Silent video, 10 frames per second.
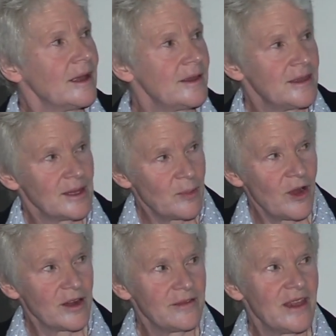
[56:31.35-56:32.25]
I think
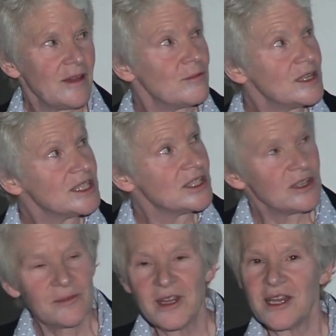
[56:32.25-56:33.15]
part of that
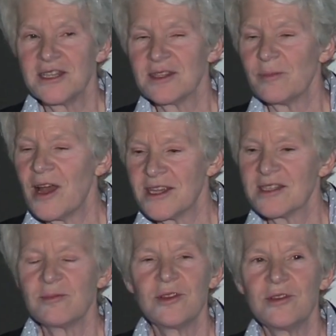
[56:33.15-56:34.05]
wisdom that is a
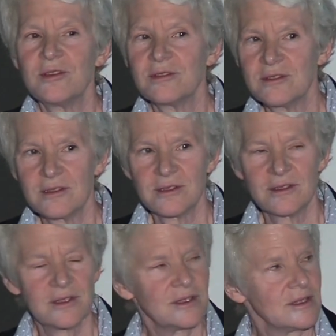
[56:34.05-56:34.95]
possible
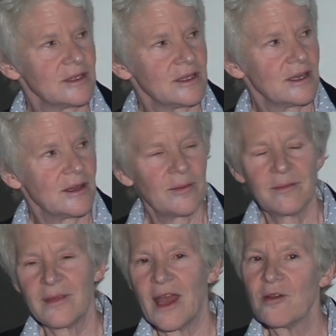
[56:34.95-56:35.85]

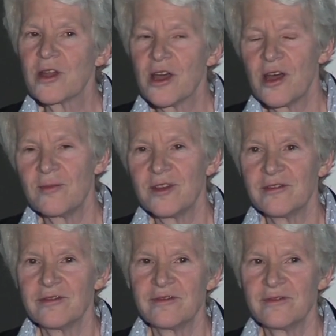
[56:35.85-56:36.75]
outcome
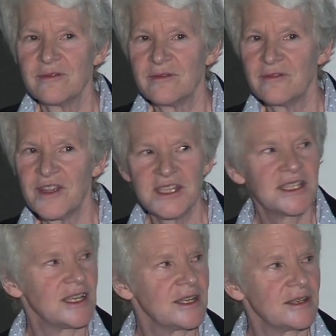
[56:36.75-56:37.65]
of
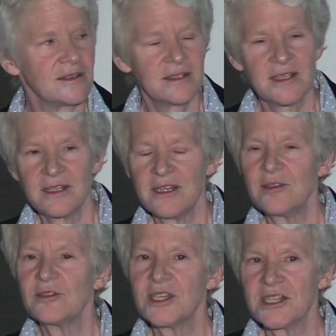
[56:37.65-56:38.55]
facing
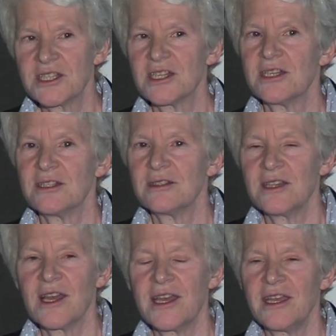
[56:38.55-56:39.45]
illness and
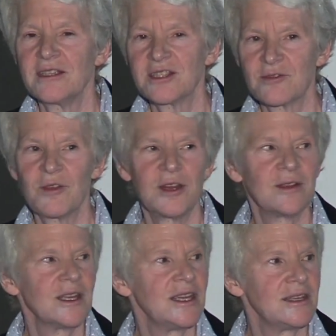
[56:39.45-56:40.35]
dying
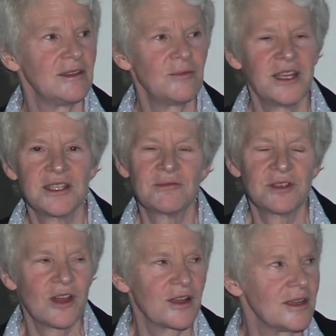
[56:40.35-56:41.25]
squarely in the ways we're
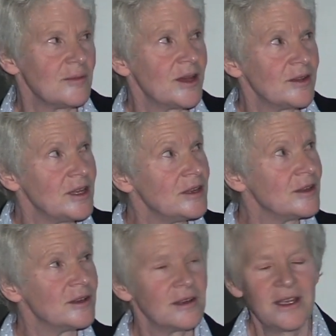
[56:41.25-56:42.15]
talking about
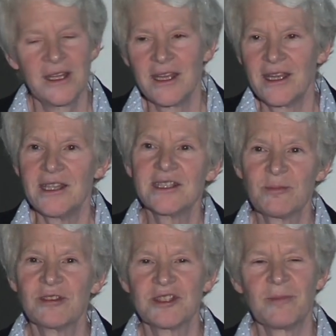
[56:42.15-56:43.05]
here is
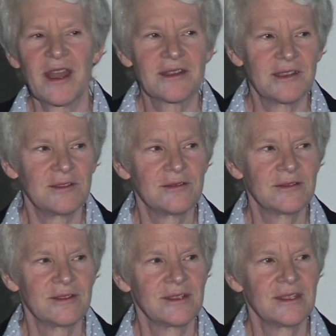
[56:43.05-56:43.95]
perspective.